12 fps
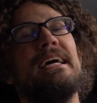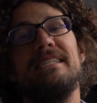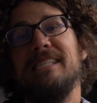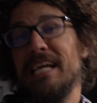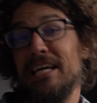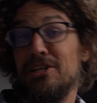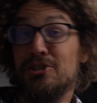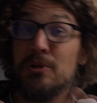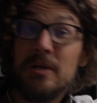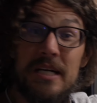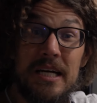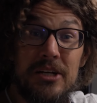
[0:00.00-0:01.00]
had taken a
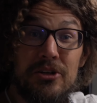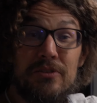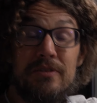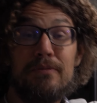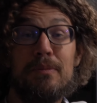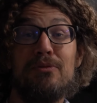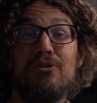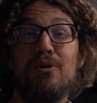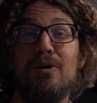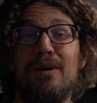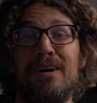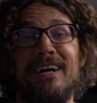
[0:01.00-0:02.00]
shortcut
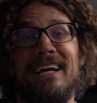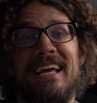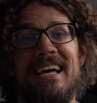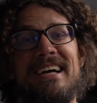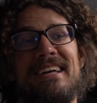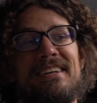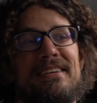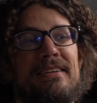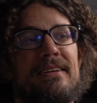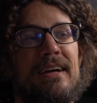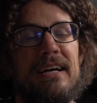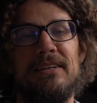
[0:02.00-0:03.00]
before and
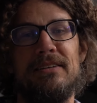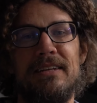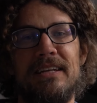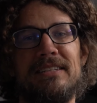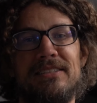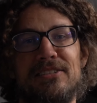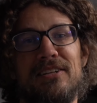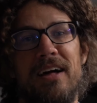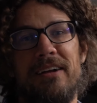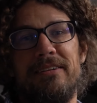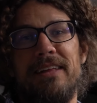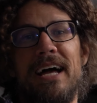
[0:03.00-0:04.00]
I needed to
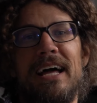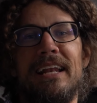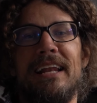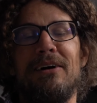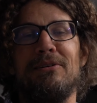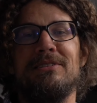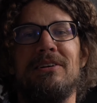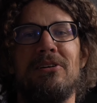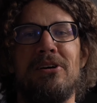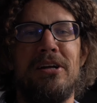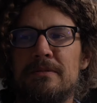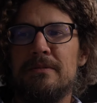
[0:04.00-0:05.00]
solder that, and now it's all
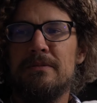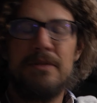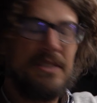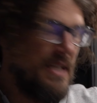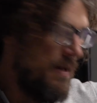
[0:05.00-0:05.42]
good. What's